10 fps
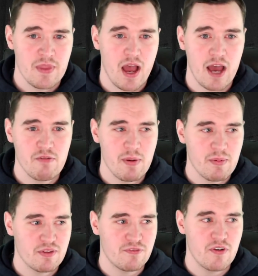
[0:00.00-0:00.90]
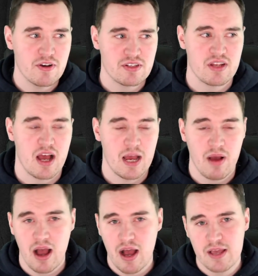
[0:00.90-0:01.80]
I remember the first time
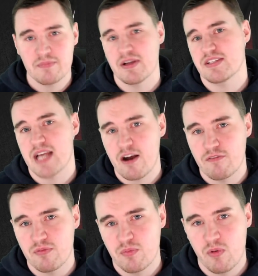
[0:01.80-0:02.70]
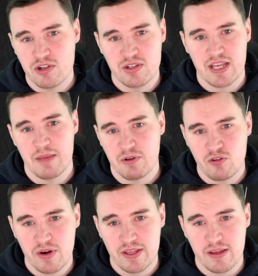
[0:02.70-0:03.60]
I myself watched a game of
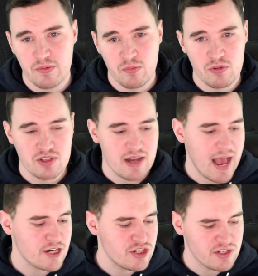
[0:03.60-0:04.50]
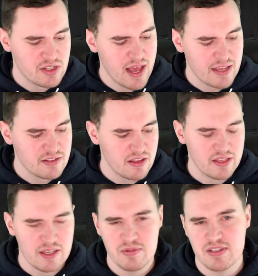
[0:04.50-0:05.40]
cricket was an Ashes test. I
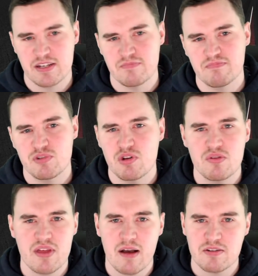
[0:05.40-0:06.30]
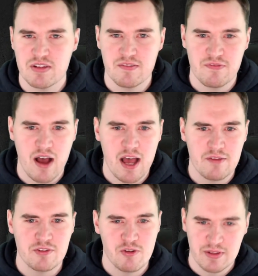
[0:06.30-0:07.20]
think it was in
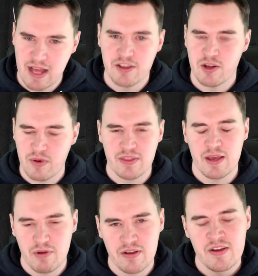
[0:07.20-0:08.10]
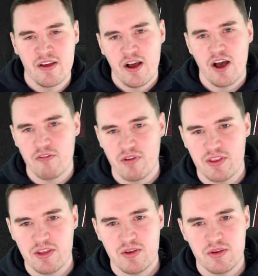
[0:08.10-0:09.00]
2005 during that, when they were over in
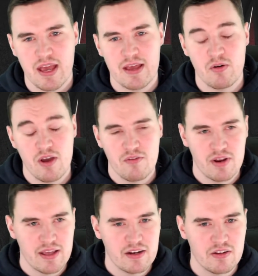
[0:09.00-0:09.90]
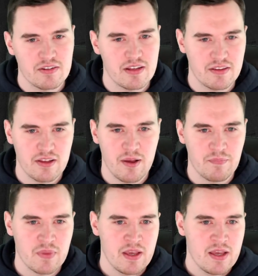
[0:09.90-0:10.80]
the UK or over in England.
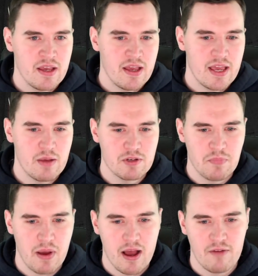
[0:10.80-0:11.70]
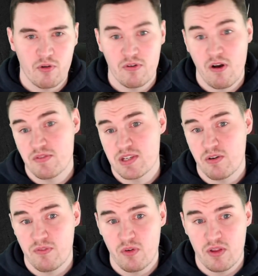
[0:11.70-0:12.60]
And he was part of all
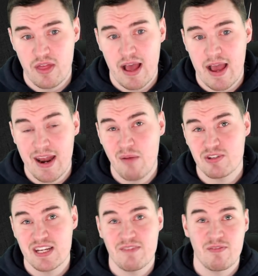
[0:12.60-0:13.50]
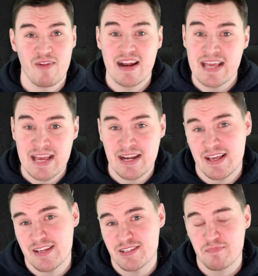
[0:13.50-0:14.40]
of that. And that wasn't even really in
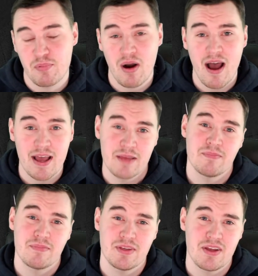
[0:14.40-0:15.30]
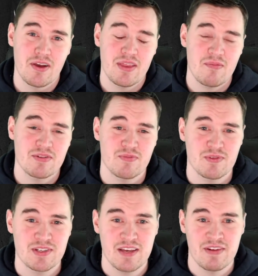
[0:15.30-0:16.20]
his prime. It
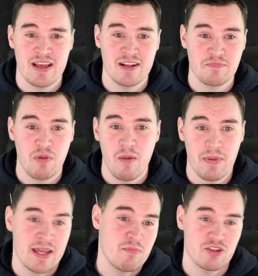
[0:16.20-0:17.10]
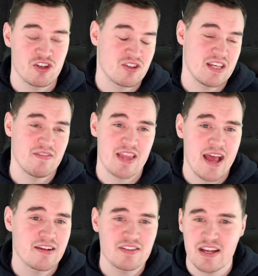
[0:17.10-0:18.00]
wasn't even in his pomp. And he was just, even
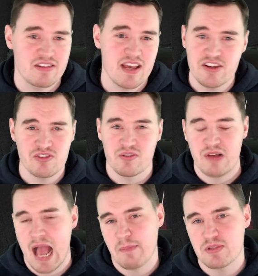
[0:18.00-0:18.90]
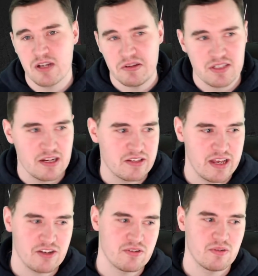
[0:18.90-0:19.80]
then, sensational. Absolute
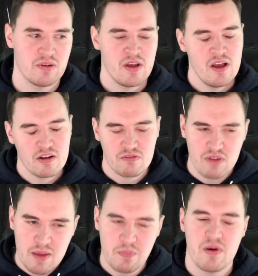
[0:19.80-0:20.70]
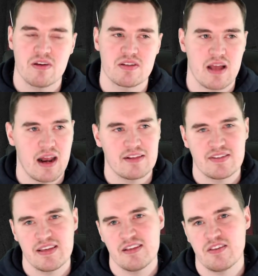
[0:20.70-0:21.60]
sensational. Great personality.